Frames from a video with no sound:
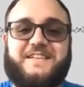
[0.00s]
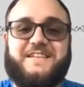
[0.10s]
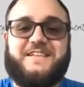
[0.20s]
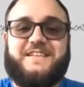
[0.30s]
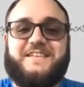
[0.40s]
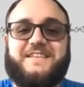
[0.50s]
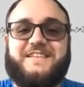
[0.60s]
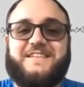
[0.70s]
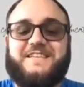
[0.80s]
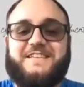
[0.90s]

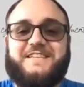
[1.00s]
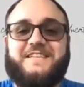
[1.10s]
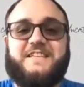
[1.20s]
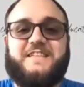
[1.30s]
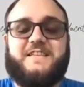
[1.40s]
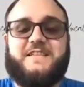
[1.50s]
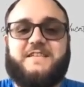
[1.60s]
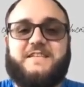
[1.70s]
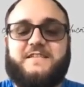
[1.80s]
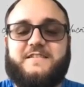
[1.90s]

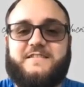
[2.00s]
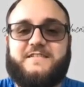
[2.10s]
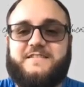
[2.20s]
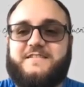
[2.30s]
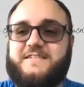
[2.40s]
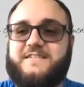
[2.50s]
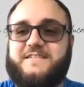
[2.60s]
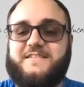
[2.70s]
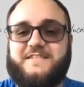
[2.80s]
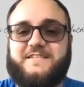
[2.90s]

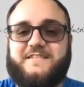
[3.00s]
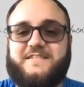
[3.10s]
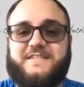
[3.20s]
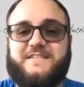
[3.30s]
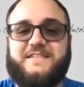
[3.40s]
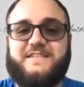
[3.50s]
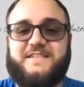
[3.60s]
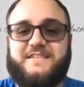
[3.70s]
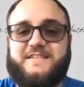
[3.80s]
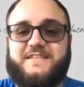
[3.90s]

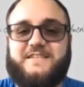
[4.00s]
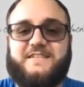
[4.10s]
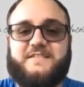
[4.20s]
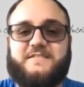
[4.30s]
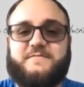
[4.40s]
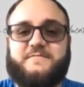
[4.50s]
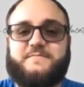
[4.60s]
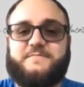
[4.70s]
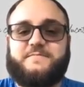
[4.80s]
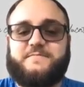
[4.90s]

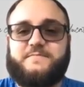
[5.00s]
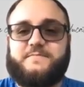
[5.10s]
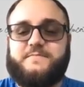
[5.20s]
The person shown says nothing.